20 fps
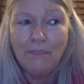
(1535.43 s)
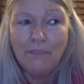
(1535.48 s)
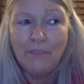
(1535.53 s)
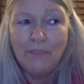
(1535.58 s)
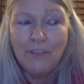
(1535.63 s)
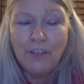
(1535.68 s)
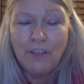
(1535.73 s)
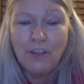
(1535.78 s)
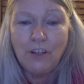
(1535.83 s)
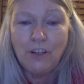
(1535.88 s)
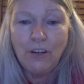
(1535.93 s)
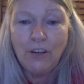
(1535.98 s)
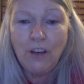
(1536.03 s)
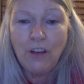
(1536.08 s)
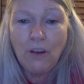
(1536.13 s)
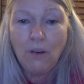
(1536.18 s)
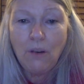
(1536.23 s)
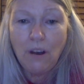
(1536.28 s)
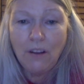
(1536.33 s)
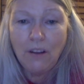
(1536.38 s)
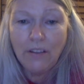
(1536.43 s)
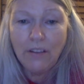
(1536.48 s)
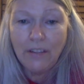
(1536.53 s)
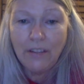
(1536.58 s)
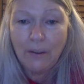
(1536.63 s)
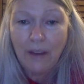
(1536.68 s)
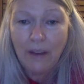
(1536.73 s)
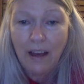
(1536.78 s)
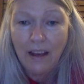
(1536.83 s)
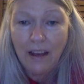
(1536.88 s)
studio also
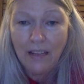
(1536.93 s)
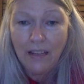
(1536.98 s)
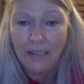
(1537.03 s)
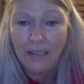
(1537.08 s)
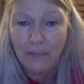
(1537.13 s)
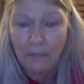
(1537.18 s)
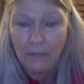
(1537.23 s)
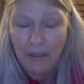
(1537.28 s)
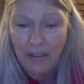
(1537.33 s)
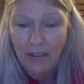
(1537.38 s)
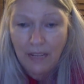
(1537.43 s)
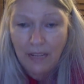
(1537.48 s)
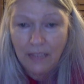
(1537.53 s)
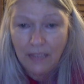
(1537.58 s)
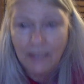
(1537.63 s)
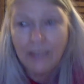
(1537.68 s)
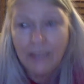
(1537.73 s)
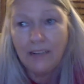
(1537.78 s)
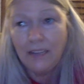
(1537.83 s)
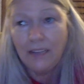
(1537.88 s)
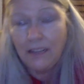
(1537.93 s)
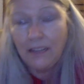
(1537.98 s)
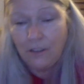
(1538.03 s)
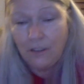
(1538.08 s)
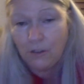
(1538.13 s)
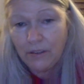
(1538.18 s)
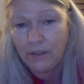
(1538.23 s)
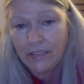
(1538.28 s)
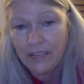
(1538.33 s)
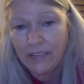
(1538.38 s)
has pens and
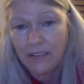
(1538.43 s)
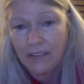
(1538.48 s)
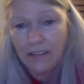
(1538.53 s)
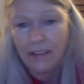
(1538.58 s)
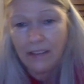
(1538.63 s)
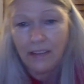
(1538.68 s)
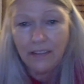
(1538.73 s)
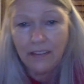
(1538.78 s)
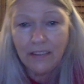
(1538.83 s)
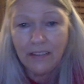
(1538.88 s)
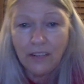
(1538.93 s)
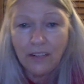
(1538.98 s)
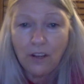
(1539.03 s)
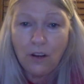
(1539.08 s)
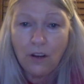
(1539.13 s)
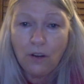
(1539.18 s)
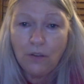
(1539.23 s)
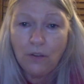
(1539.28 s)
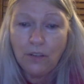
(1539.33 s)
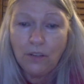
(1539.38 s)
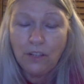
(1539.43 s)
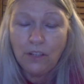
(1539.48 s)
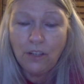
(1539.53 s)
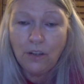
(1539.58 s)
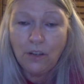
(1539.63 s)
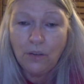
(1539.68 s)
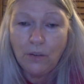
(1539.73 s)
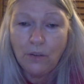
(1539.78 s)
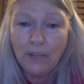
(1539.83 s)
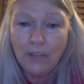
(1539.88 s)
interesting things to
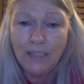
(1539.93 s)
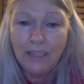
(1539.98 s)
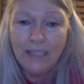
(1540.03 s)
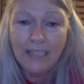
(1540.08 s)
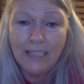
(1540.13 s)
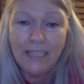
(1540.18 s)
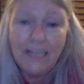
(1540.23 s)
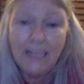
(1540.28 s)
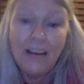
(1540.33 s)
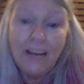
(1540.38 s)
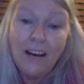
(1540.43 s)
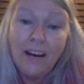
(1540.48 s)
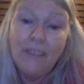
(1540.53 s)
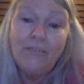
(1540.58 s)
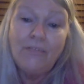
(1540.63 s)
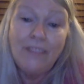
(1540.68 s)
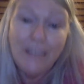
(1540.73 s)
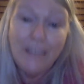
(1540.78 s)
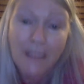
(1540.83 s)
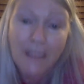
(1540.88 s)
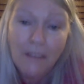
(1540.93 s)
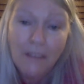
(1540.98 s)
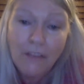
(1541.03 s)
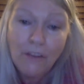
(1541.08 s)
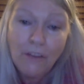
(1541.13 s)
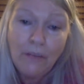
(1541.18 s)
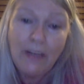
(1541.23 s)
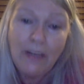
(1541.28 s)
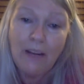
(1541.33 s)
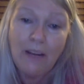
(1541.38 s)
go and see. I've never
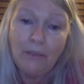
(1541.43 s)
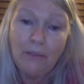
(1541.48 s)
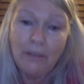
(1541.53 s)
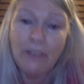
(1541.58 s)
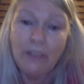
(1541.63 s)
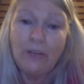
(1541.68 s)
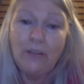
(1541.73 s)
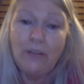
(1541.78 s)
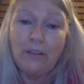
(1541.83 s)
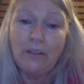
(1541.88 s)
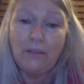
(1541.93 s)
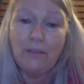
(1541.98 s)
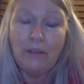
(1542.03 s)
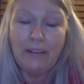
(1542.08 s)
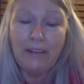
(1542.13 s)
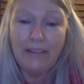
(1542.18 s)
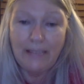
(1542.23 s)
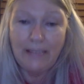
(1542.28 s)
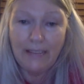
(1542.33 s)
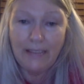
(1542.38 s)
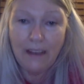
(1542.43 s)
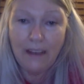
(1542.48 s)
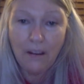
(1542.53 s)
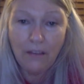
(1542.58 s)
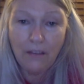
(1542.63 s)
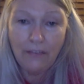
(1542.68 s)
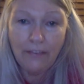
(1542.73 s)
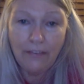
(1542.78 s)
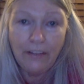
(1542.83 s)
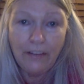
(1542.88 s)
been able to go there myself,
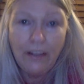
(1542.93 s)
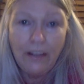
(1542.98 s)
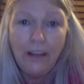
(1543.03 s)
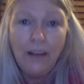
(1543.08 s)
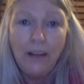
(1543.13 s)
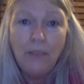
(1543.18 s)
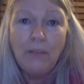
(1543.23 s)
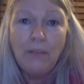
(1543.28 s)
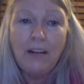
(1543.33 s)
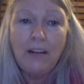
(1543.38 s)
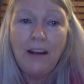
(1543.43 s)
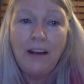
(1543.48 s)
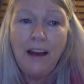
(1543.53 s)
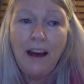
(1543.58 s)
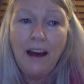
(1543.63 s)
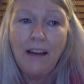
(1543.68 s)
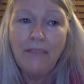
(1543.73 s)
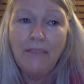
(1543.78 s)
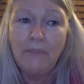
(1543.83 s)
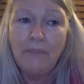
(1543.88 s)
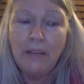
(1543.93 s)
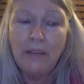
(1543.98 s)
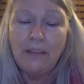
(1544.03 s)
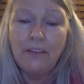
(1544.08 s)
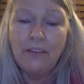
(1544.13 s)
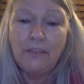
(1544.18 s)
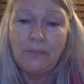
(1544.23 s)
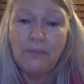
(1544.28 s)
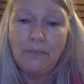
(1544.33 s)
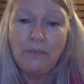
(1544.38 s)
but I have
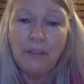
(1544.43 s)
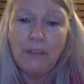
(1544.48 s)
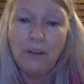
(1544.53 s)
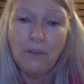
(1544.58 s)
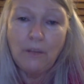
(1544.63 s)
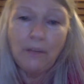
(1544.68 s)
pens from there.